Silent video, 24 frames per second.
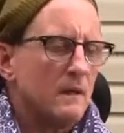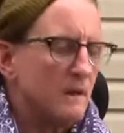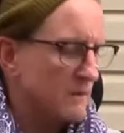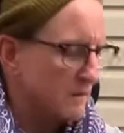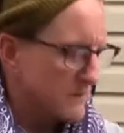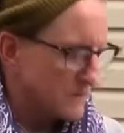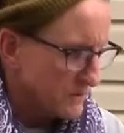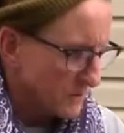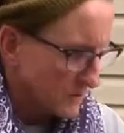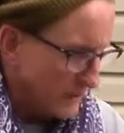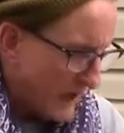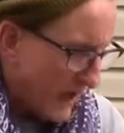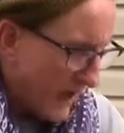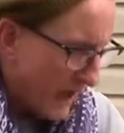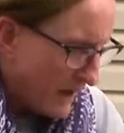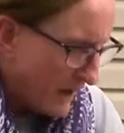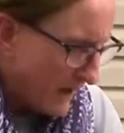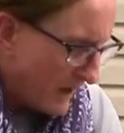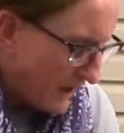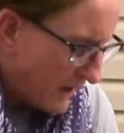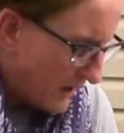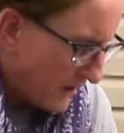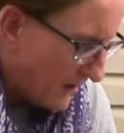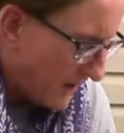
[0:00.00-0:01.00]
You know, it's okay.
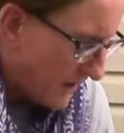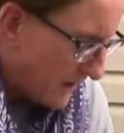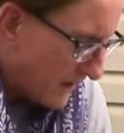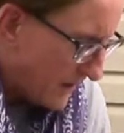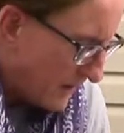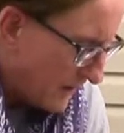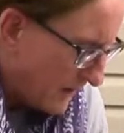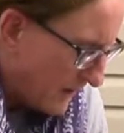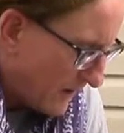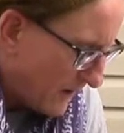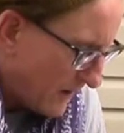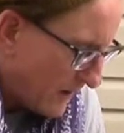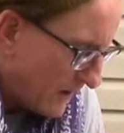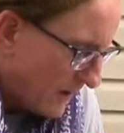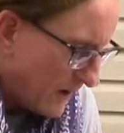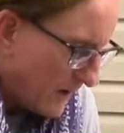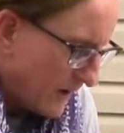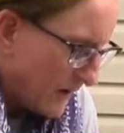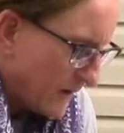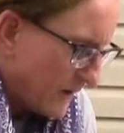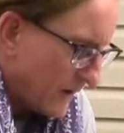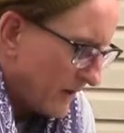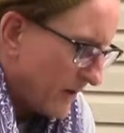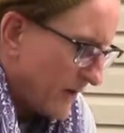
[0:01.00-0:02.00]

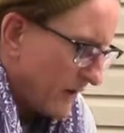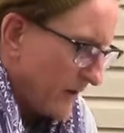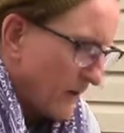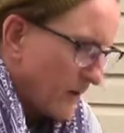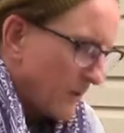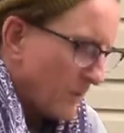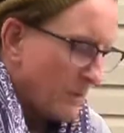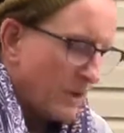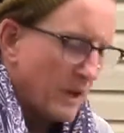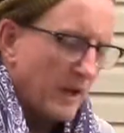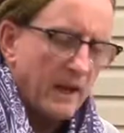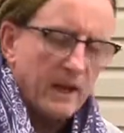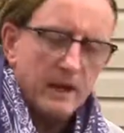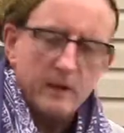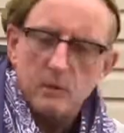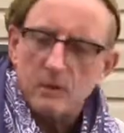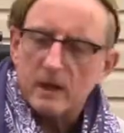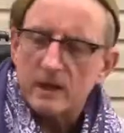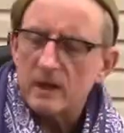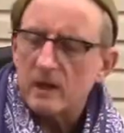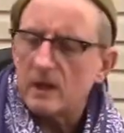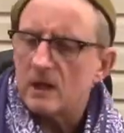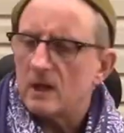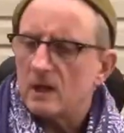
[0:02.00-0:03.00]
You know, but
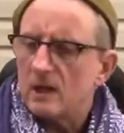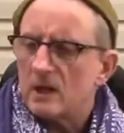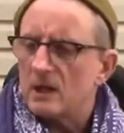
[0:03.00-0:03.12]
anyway,